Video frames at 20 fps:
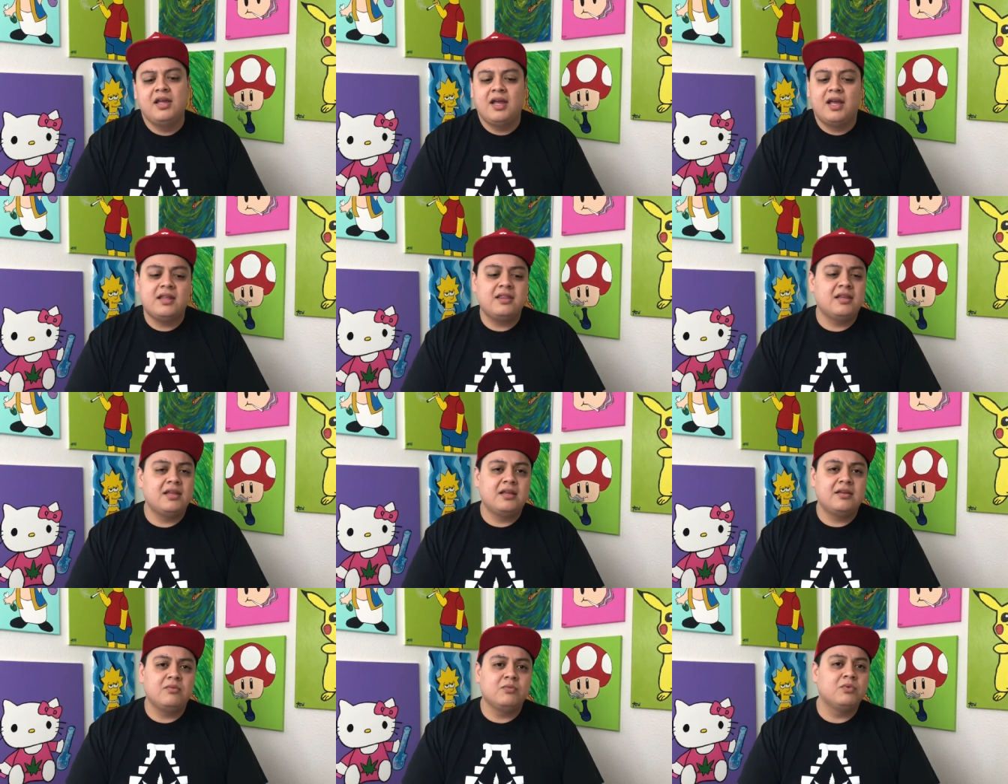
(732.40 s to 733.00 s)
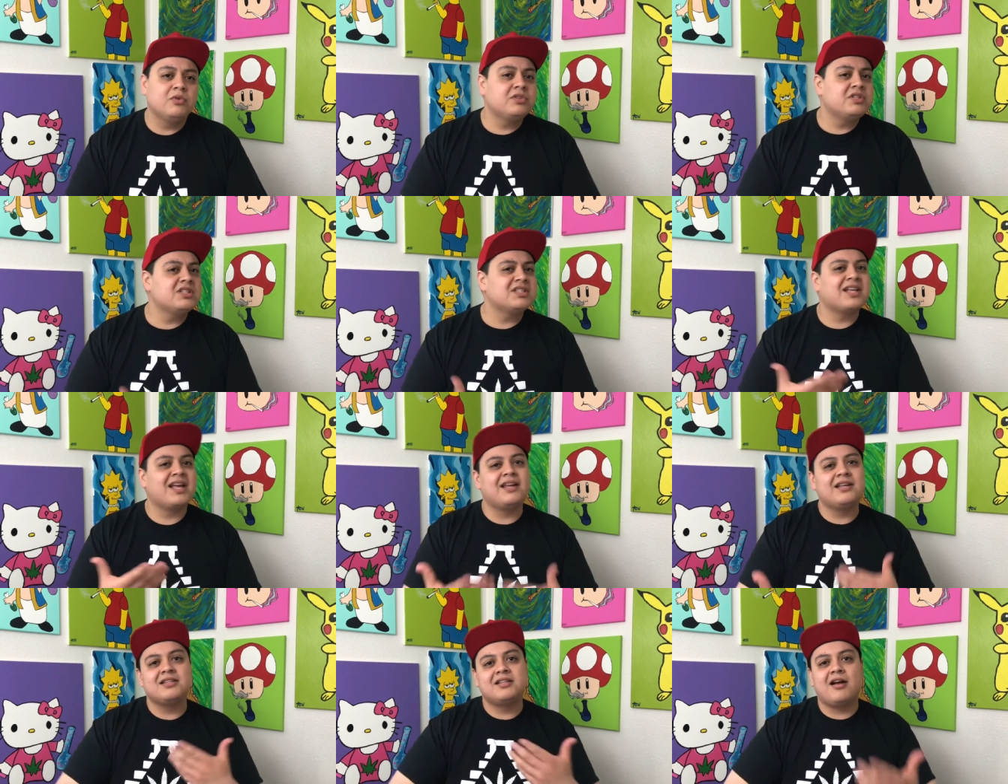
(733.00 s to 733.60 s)
and then we'll just
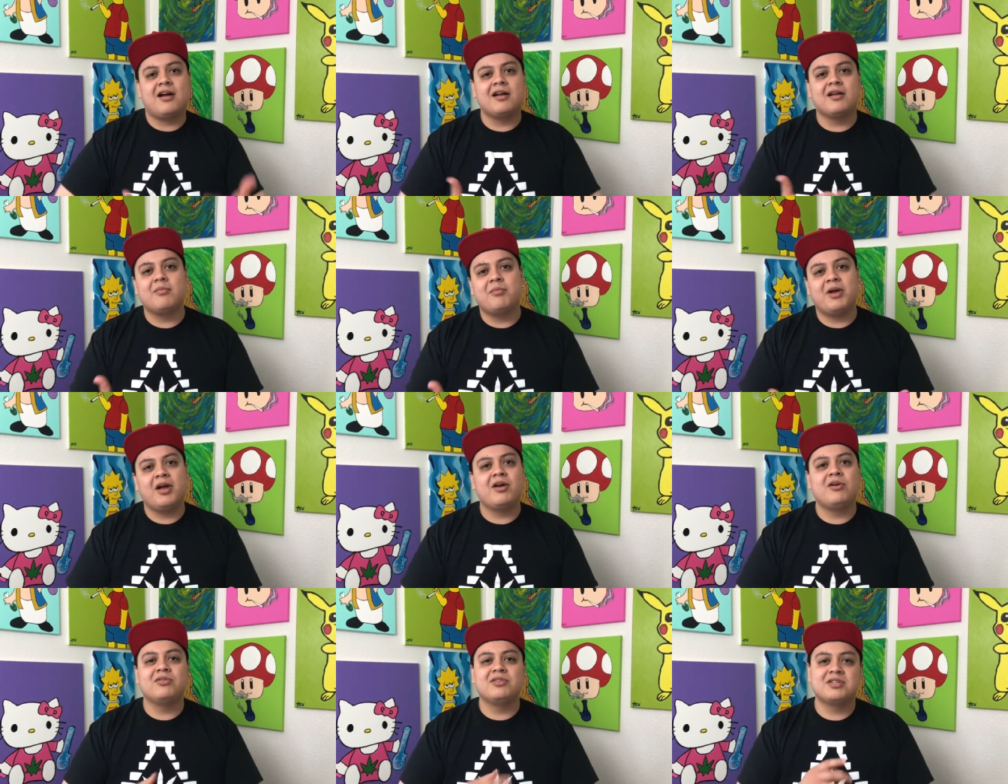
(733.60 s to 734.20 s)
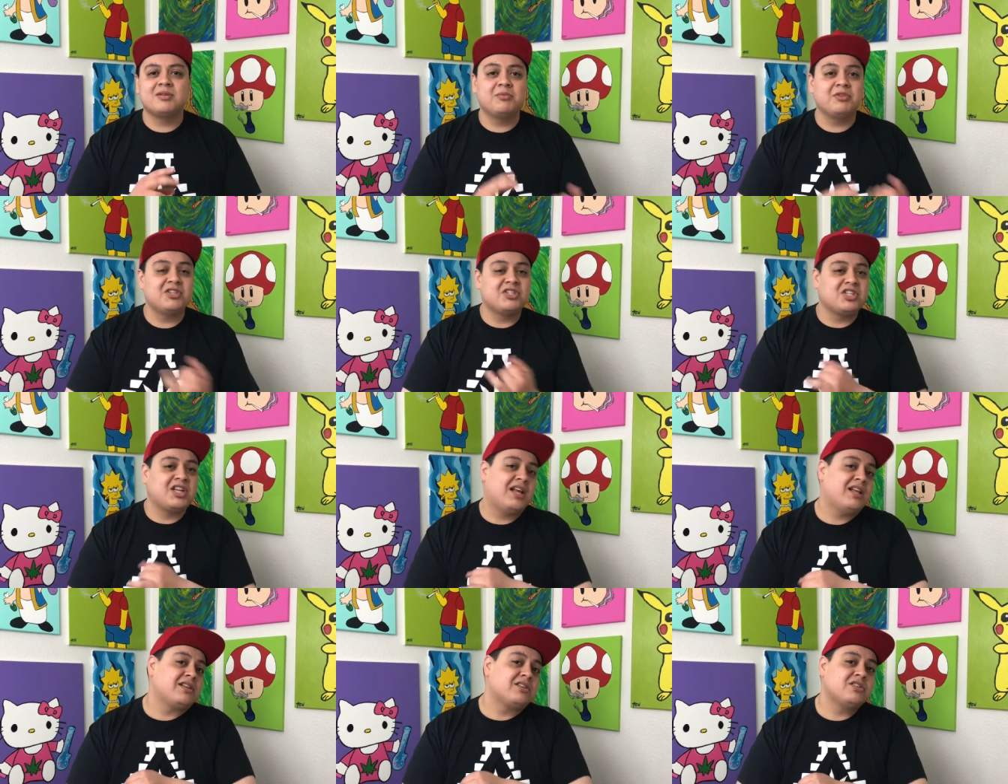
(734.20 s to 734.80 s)
kind of talk about some of the
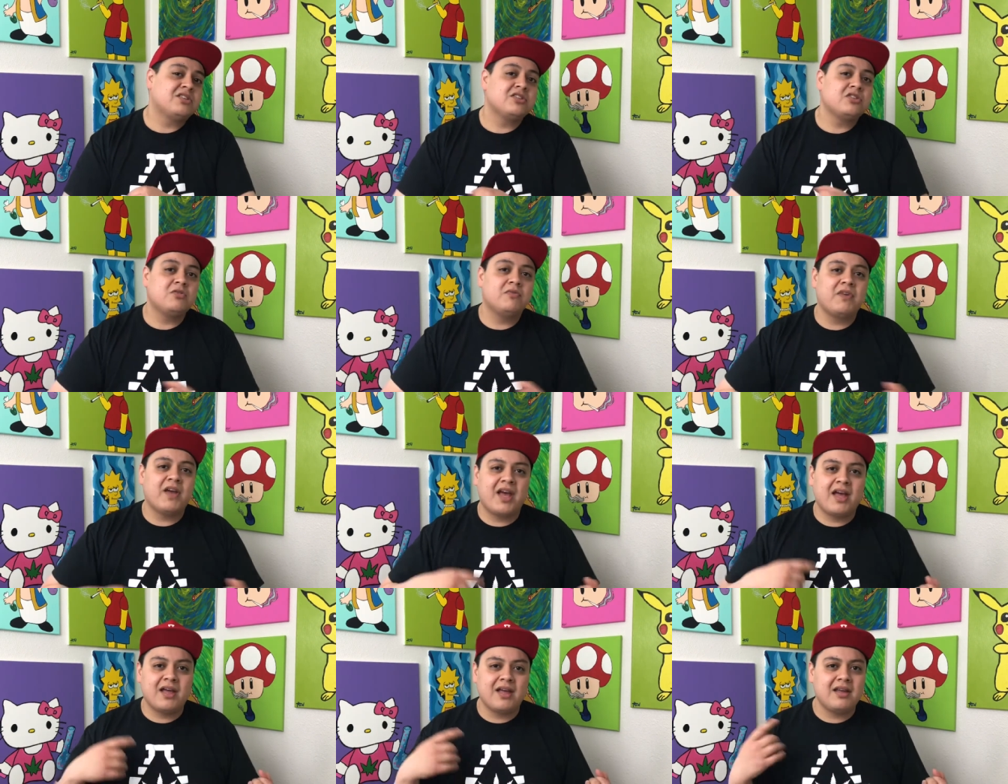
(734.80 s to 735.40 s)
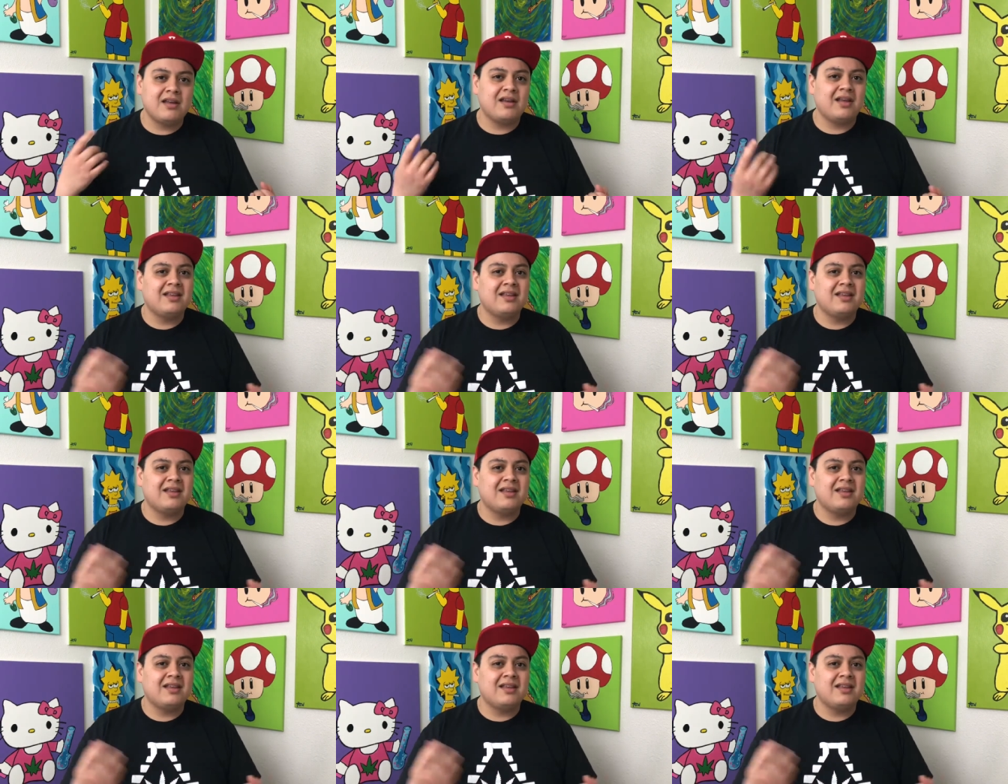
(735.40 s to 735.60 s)
challenges you've had,